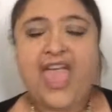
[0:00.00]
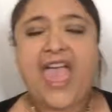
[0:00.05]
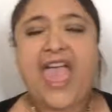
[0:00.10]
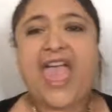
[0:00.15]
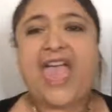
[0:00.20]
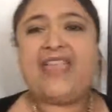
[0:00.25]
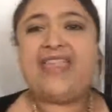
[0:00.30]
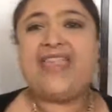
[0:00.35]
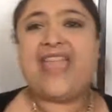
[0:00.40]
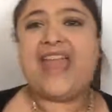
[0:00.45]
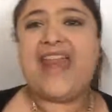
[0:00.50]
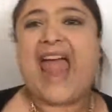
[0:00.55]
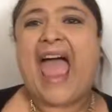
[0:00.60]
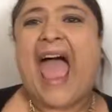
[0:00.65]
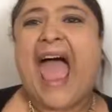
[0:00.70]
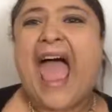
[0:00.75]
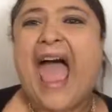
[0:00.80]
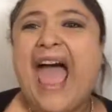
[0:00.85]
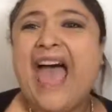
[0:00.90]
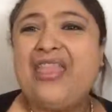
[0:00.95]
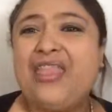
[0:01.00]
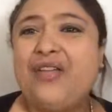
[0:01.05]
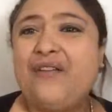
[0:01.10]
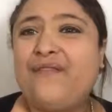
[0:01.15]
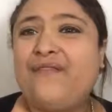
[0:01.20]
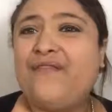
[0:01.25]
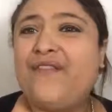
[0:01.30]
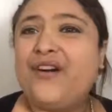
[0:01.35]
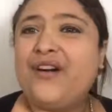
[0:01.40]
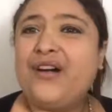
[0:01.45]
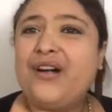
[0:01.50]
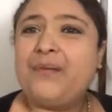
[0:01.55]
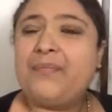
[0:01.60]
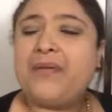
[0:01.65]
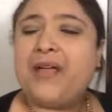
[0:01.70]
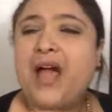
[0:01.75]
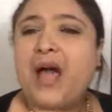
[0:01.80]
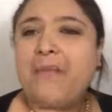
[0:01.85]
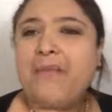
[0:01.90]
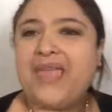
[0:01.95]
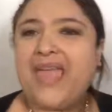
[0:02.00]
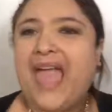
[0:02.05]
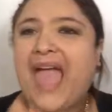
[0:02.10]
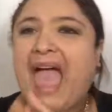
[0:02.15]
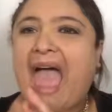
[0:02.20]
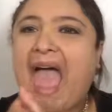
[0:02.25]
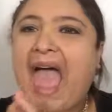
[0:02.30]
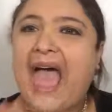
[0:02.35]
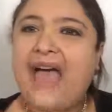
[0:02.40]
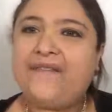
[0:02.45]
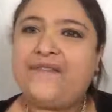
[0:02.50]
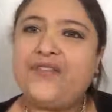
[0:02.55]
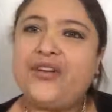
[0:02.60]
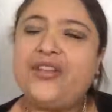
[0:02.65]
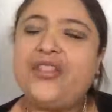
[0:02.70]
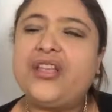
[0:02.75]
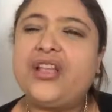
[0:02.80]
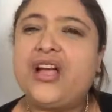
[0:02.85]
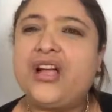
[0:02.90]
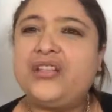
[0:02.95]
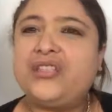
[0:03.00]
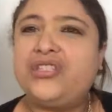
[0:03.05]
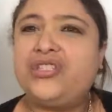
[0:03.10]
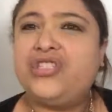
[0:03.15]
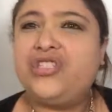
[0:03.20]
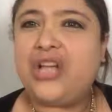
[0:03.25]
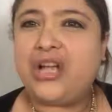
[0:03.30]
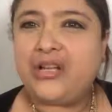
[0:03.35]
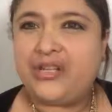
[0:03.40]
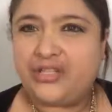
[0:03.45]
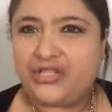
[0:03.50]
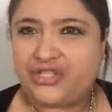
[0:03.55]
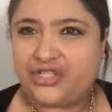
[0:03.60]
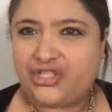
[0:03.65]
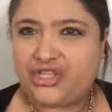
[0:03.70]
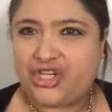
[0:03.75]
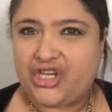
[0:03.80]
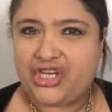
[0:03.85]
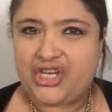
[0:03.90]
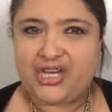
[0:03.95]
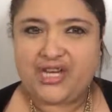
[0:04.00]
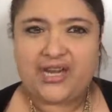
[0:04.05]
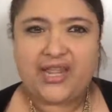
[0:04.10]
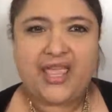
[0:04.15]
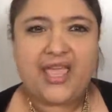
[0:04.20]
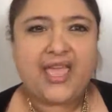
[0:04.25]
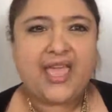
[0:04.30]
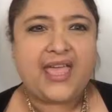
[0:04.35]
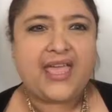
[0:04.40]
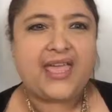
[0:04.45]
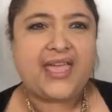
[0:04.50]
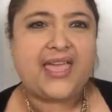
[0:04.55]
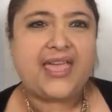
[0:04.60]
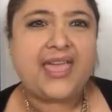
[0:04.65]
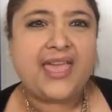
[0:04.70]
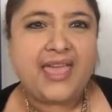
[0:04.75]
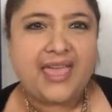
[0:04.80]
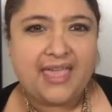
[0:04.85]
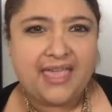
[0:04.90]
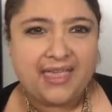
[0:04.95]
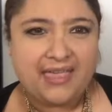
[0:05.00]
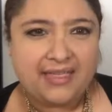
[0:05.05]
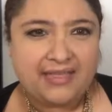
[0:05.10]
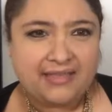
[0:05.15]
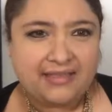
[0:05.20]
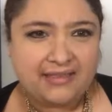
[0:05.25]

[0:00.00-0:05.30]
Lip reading: And then the verb coming after the conjunction, que,